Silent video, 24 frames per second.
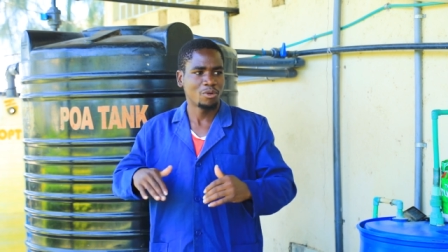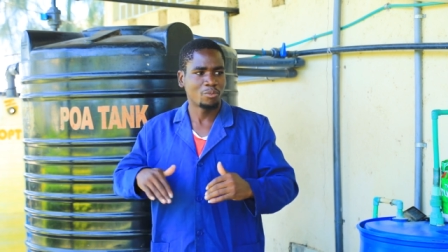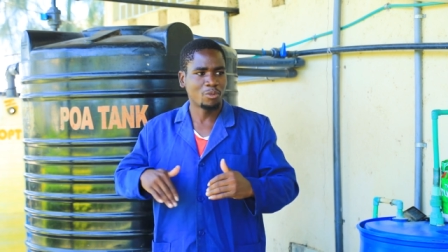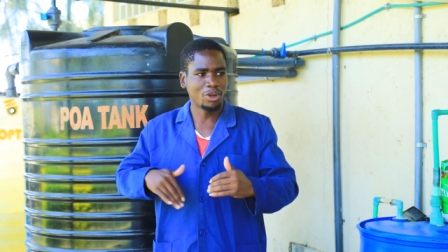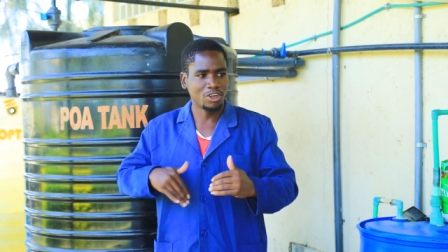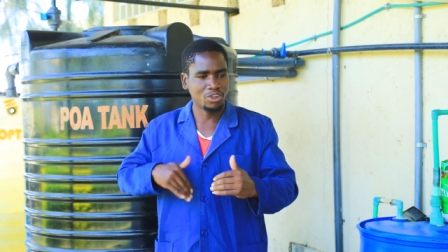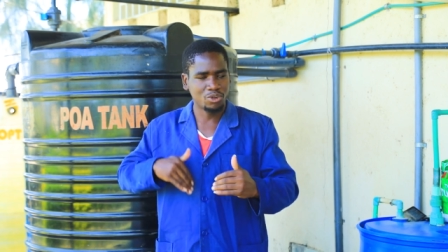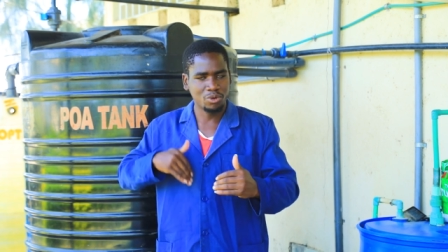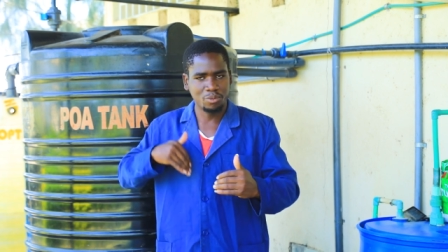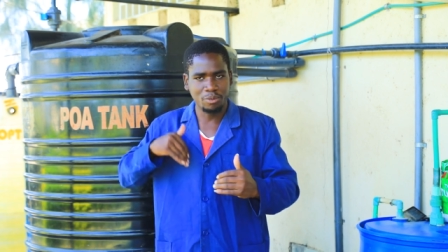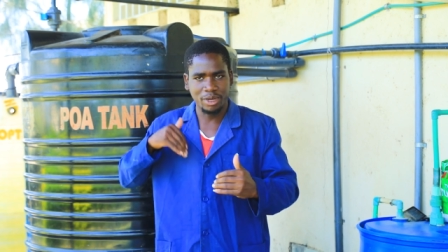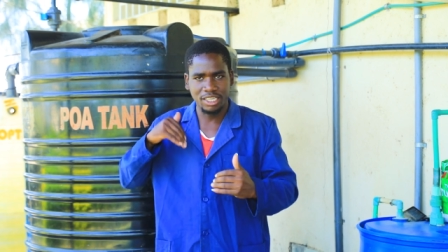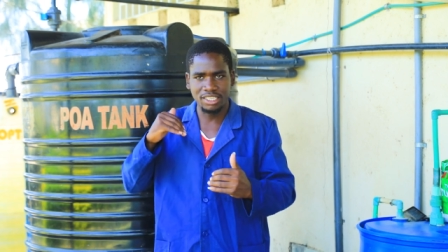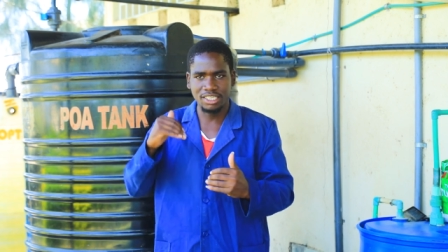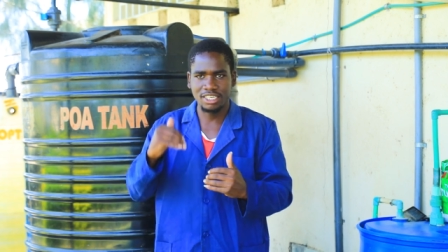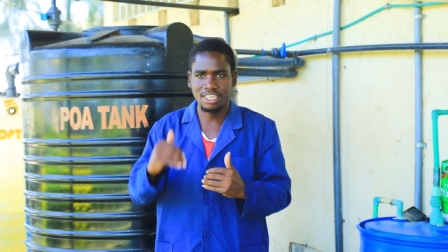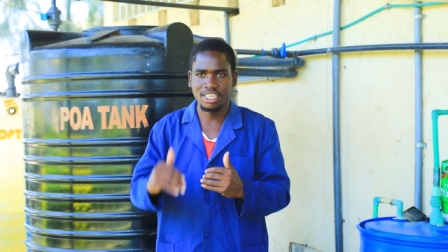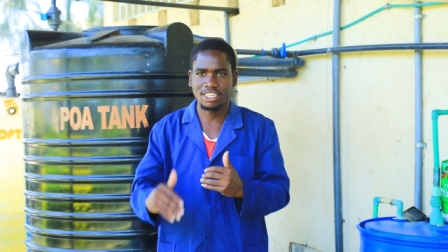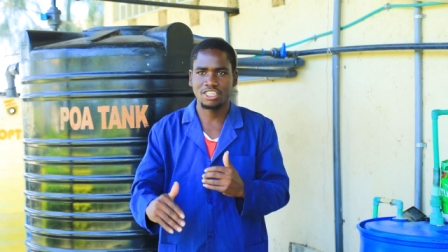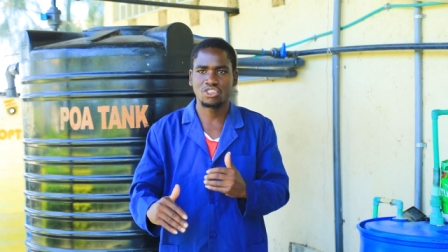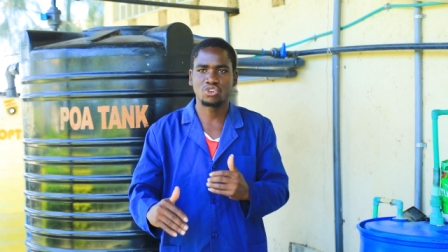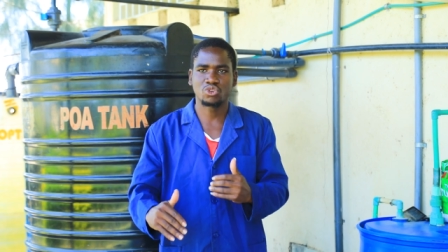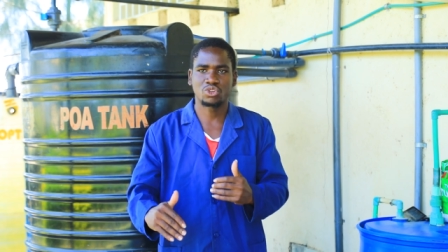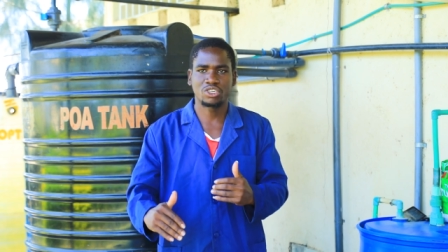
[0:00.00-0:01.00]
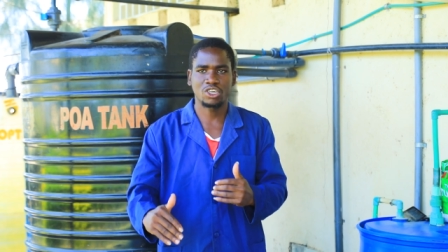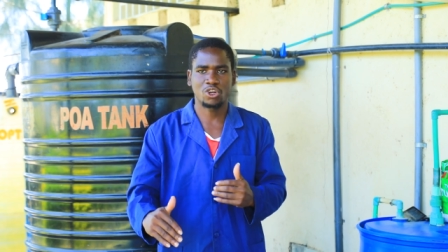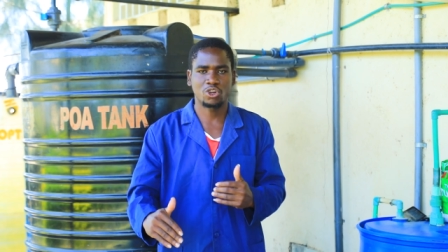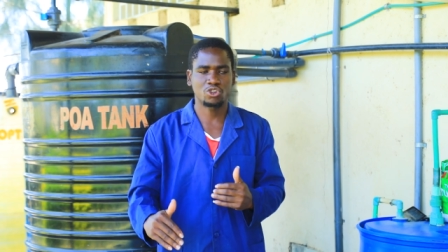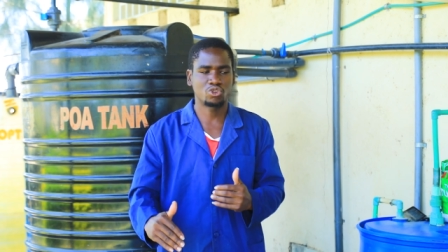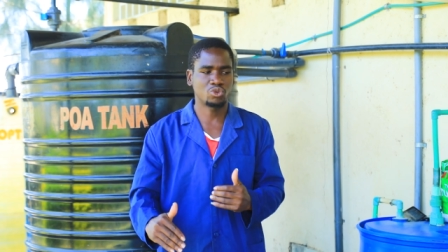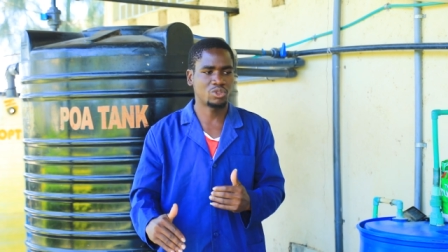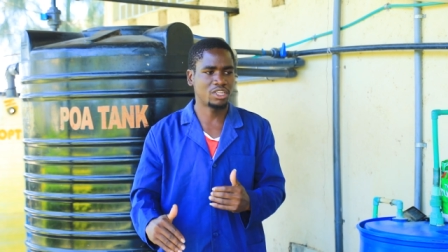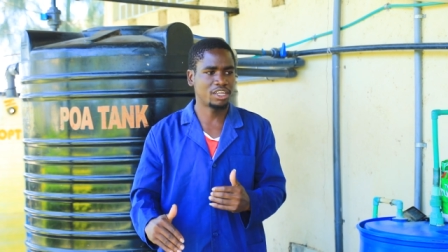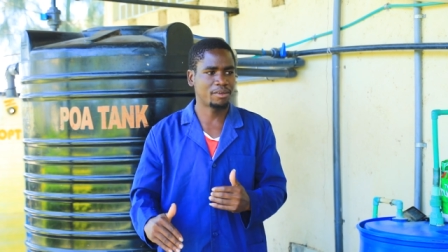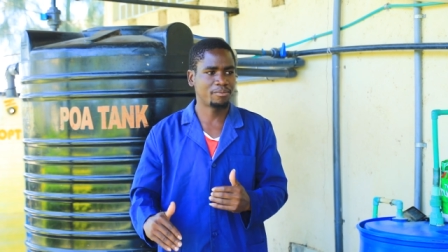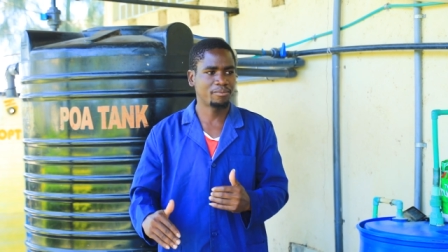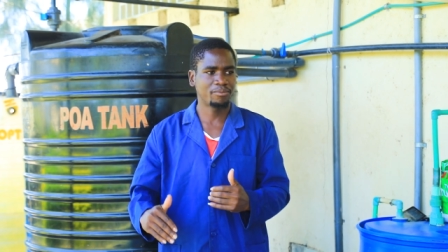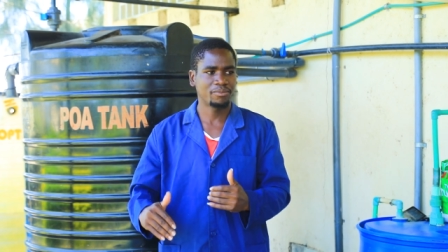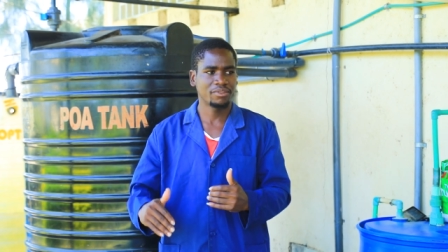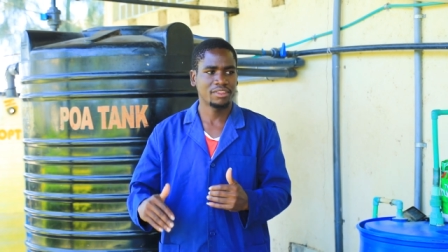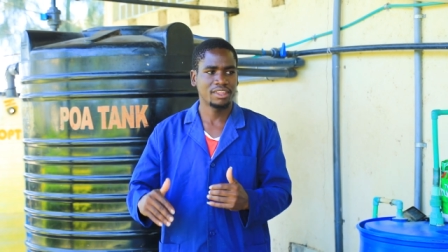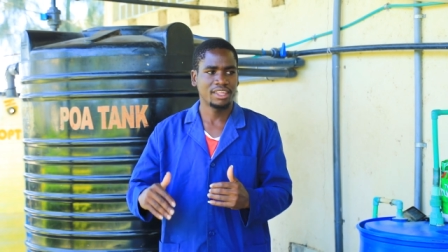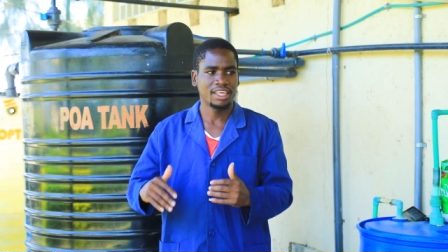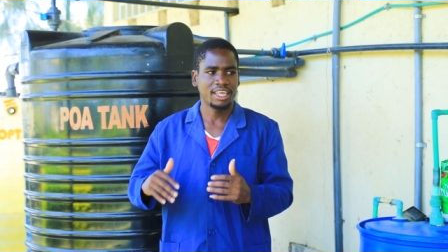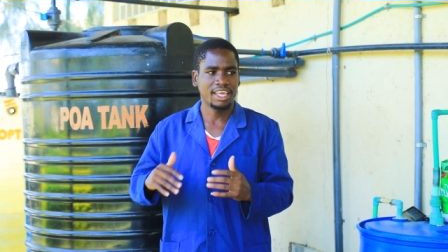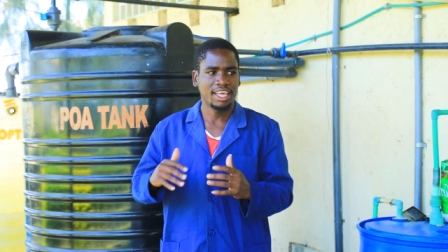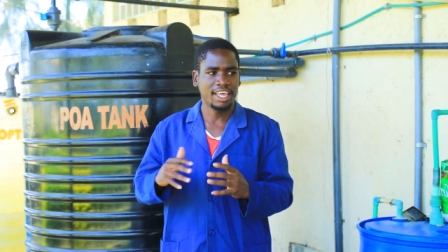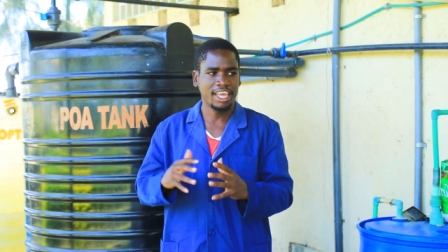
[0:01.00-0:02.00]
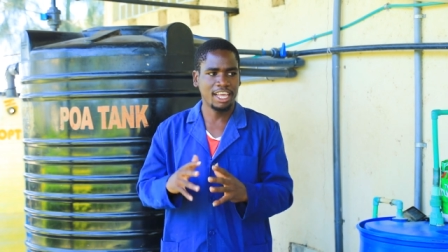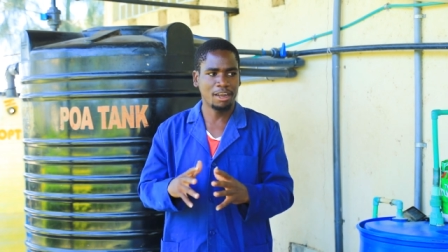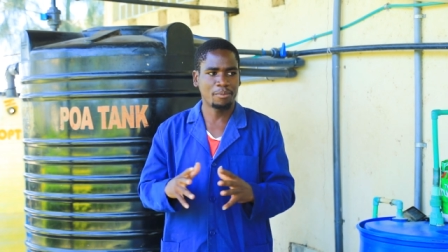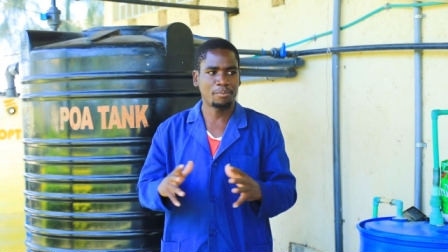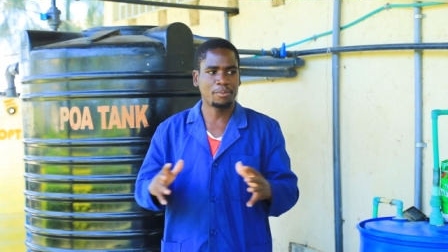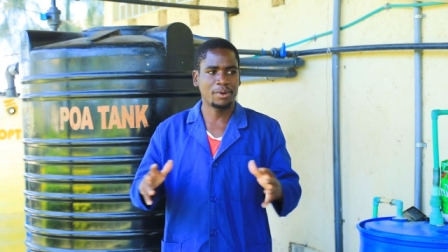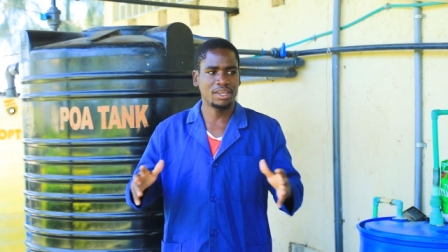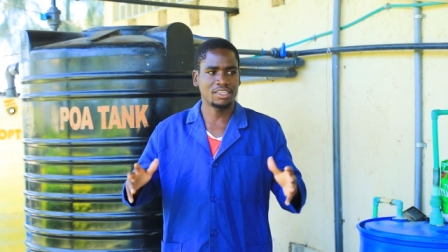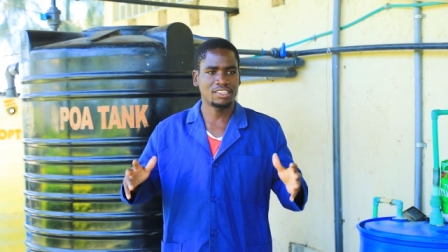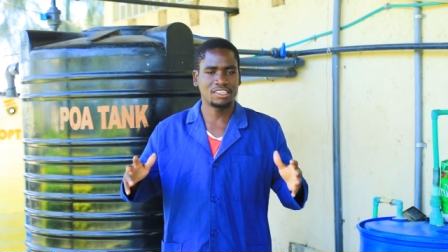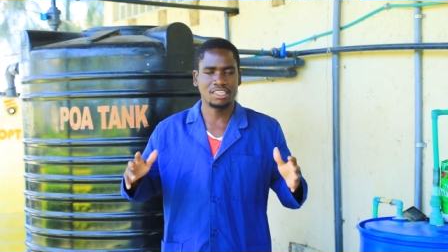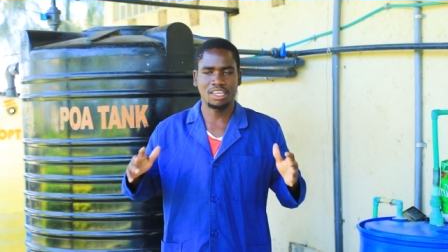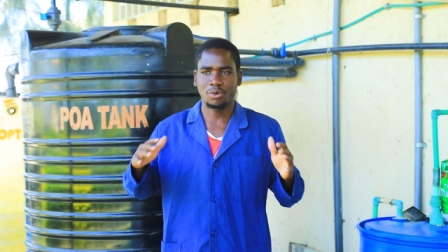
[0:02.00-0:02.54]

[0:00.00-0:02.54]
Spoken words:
But we might need to talk to them, help us